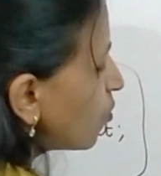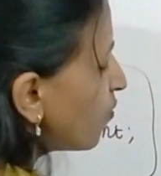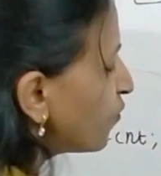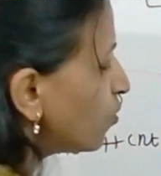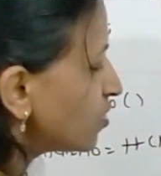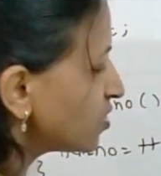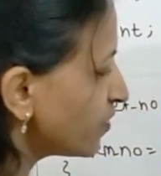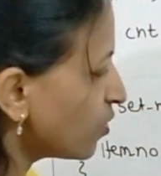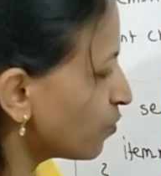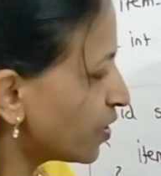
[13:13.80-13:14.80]
Of course
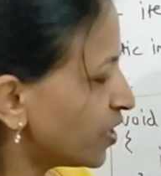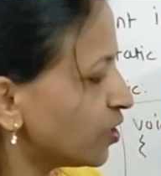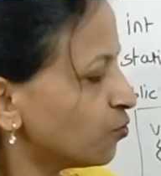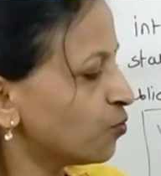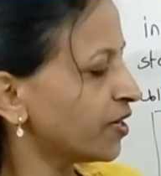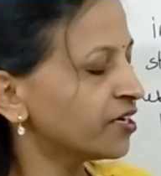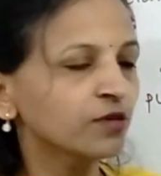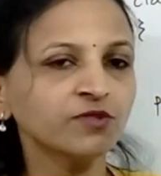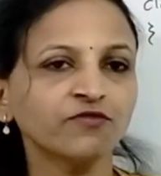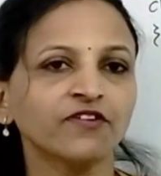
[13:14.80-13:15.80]
we have created 2
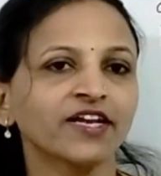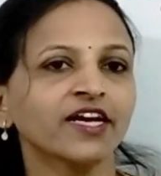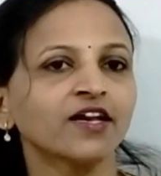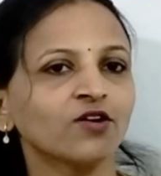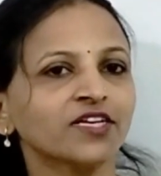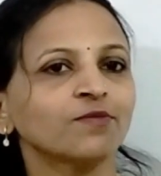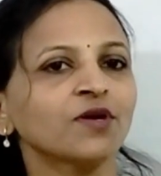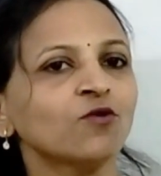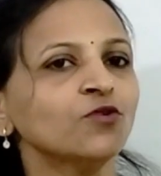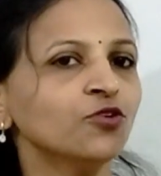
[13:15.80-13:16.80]
items, we will get item
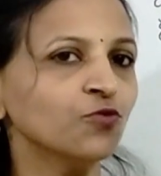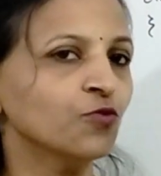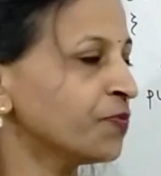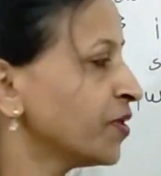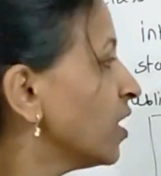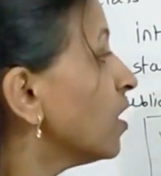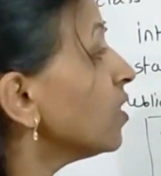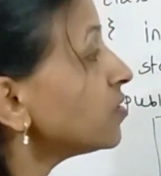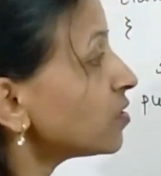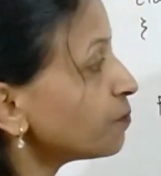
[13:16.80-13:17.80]
count 2.
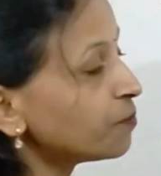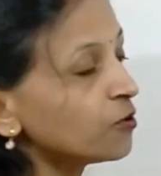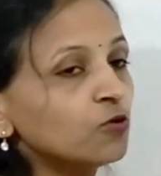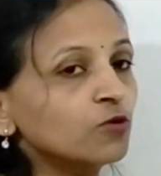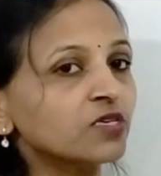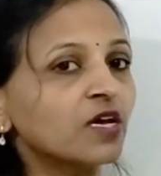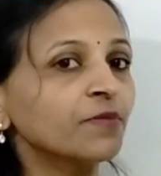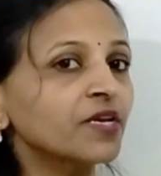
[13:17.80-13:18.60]
Suppose I am